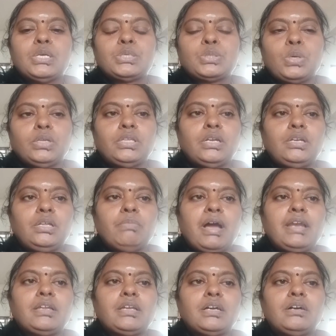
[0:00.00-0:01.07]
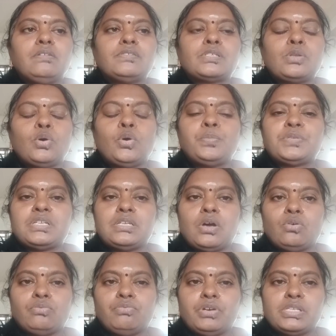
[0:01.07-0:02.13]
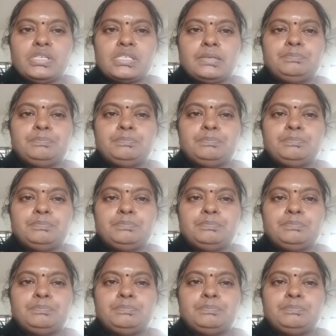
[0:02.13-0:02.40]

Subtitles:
So the demand curve slopes downwards.